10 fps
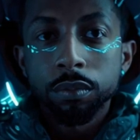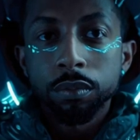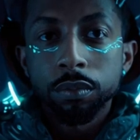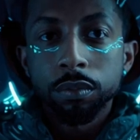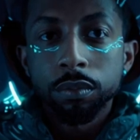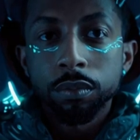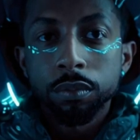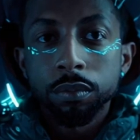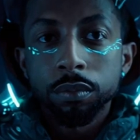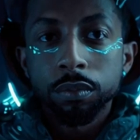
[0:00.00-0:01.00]

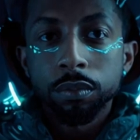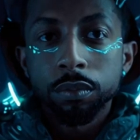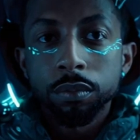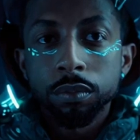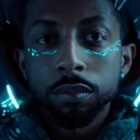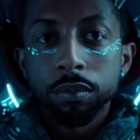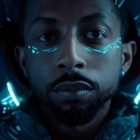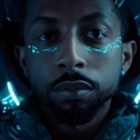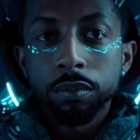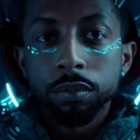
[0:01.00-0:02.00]

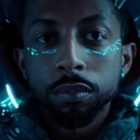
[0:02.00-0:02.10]
(silent)